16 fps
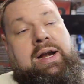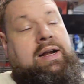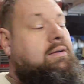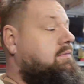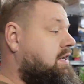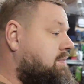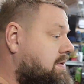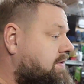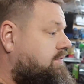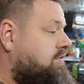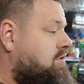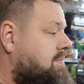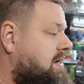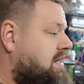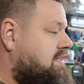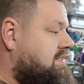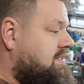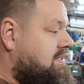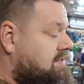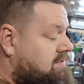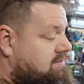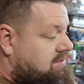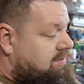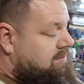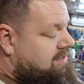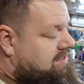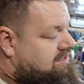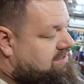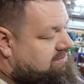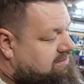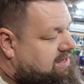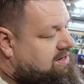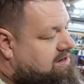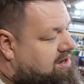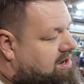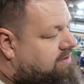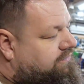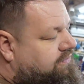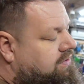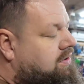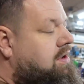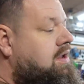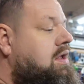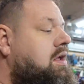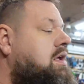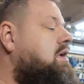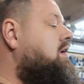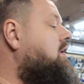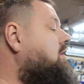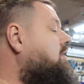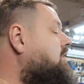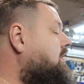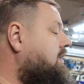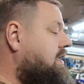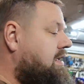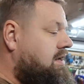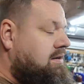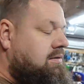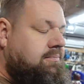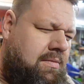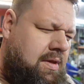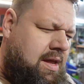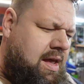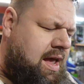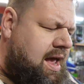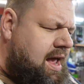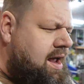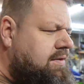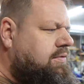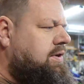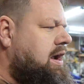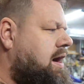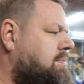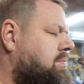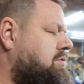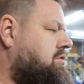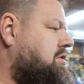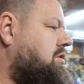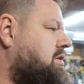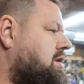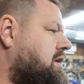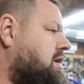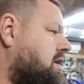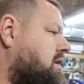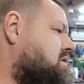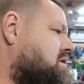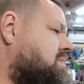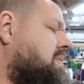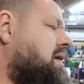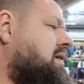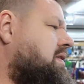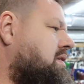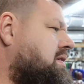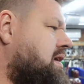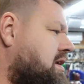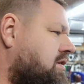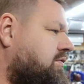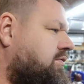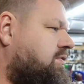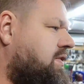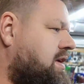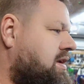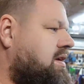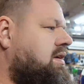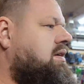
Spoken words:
right, give me a few minutes. Let me cut that off. Again, every opportunity to make this header fit,